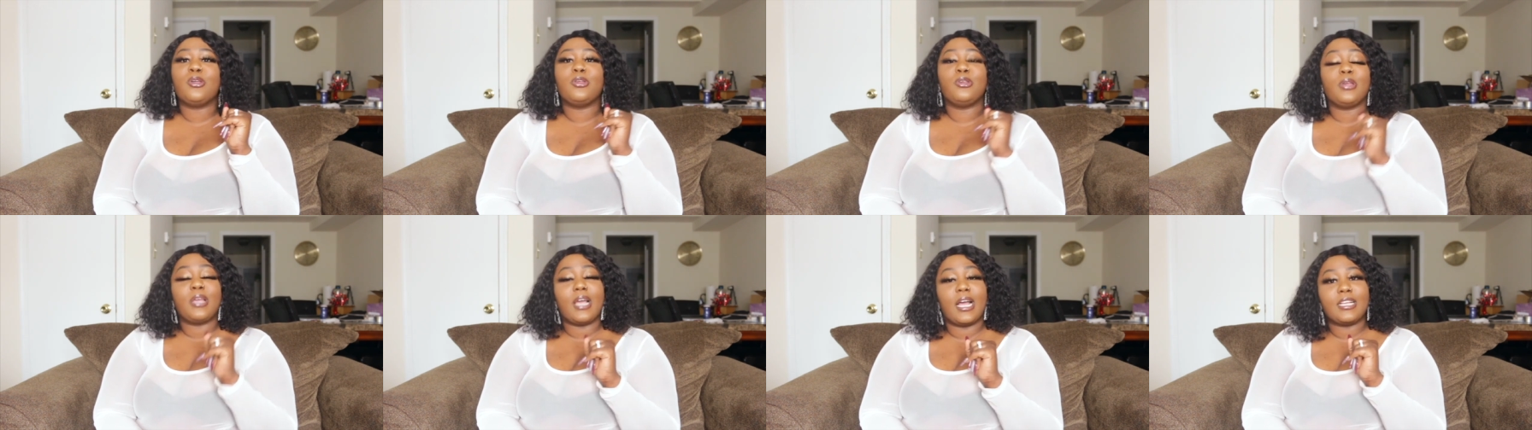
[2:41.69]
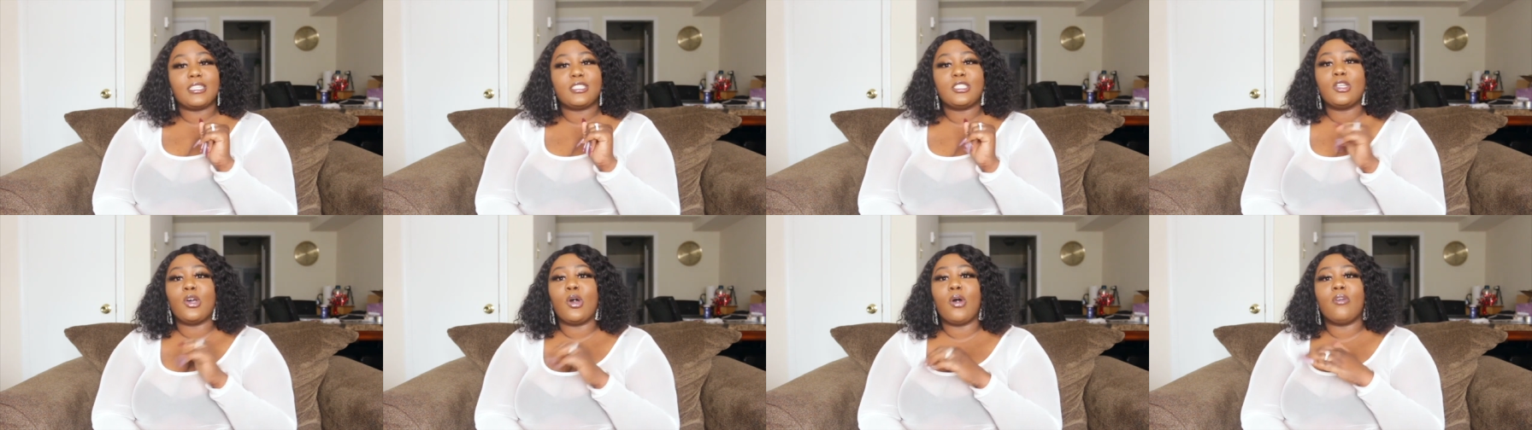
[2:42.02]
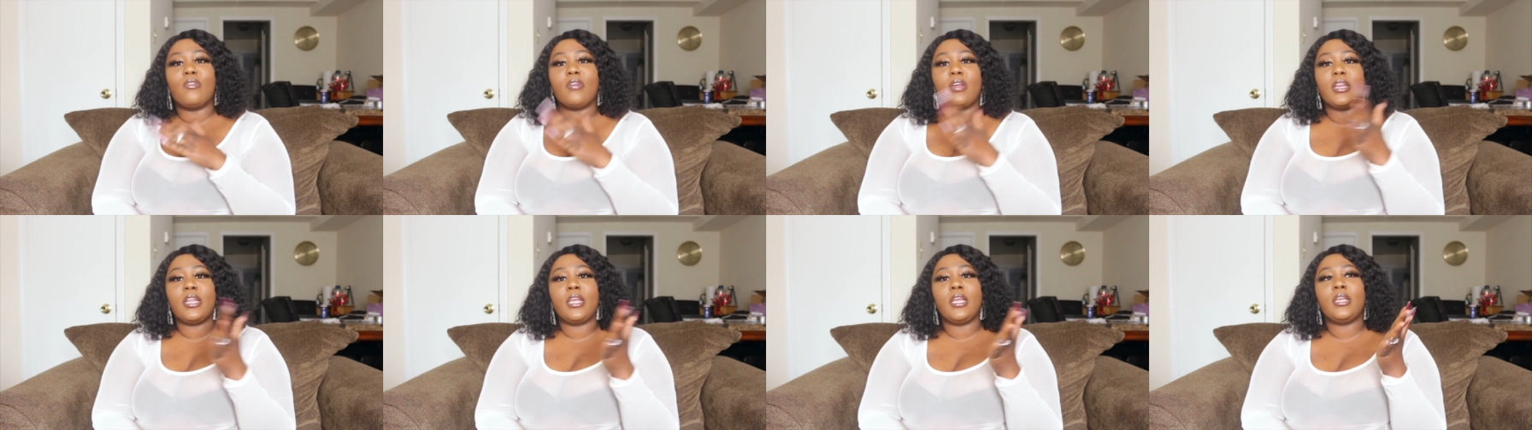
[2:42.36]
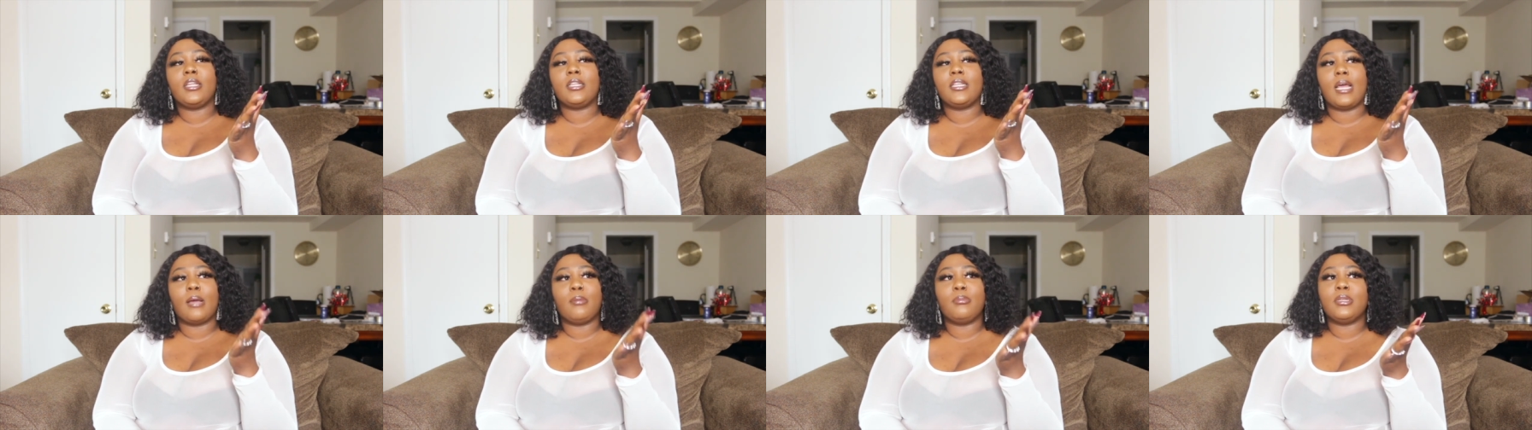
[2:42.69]
you guys know
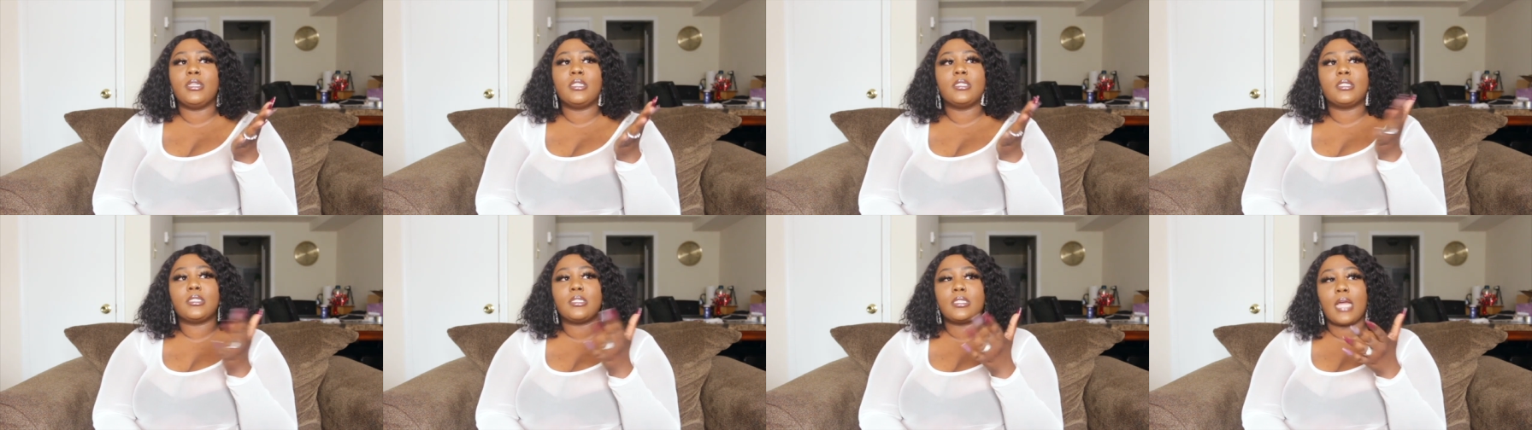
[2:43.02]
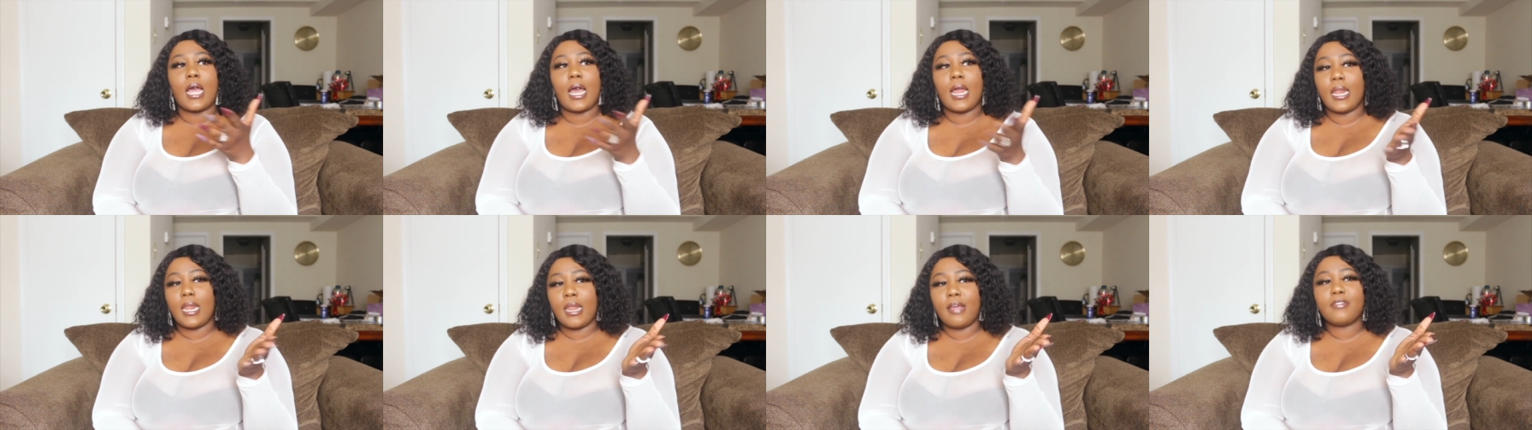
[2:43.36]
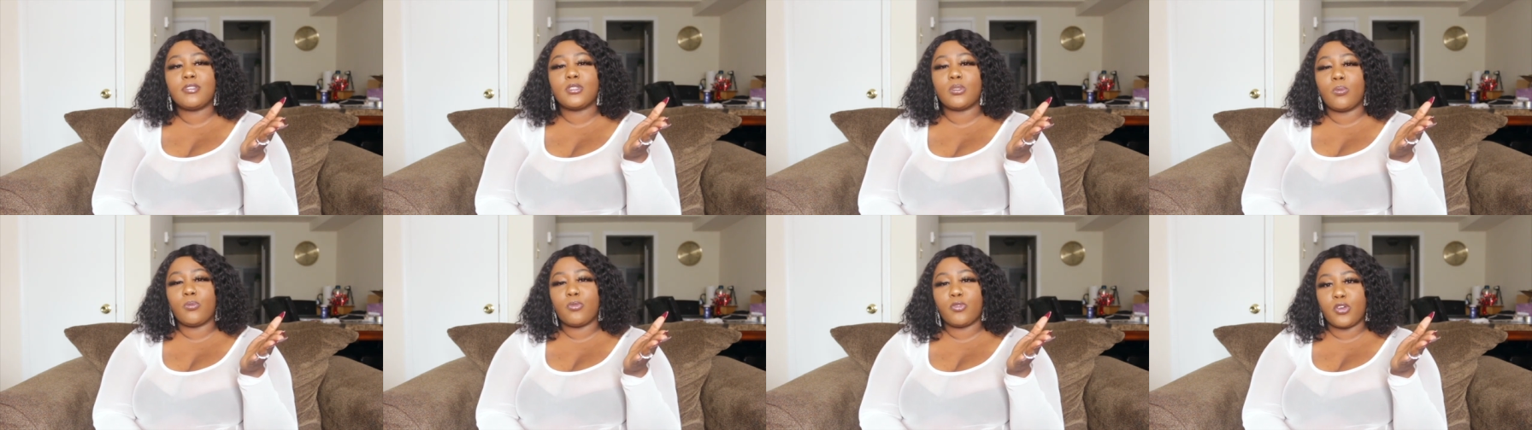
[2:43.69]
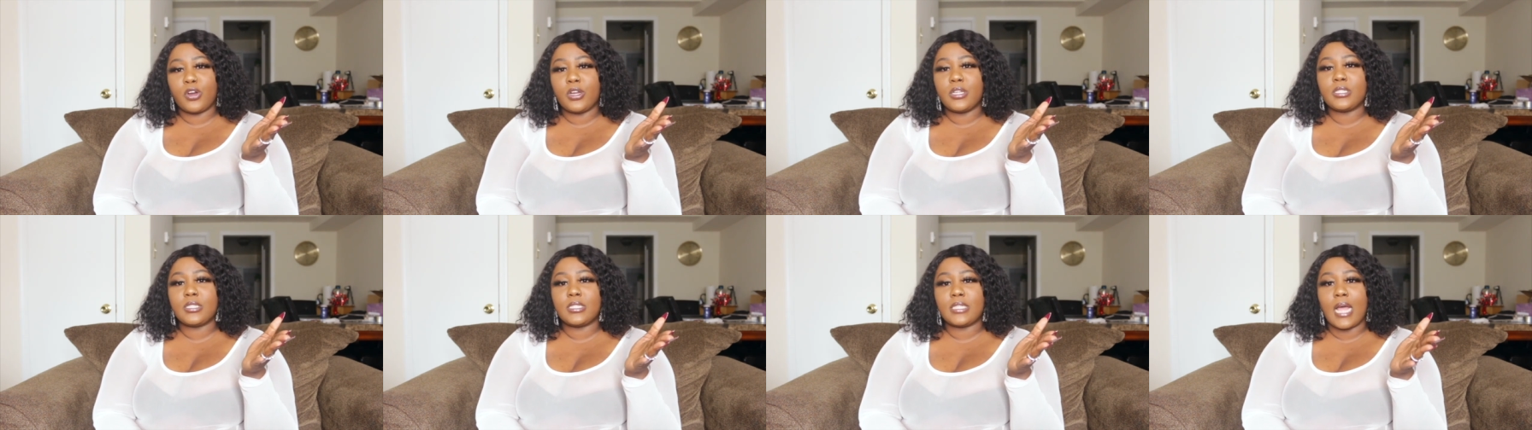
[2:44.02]
already, that means I left some
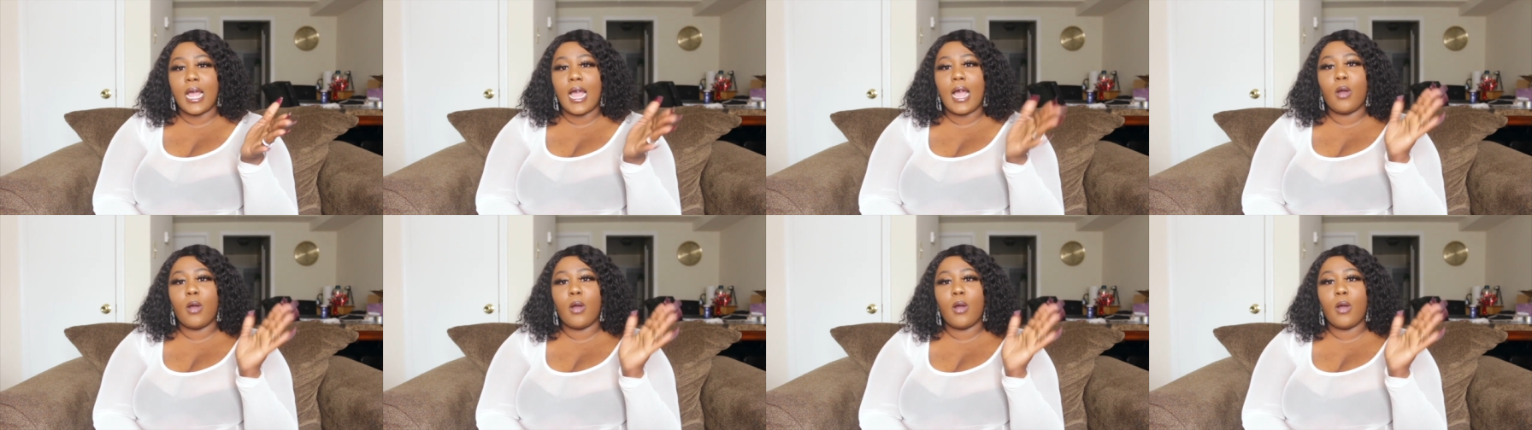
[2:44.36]
friends that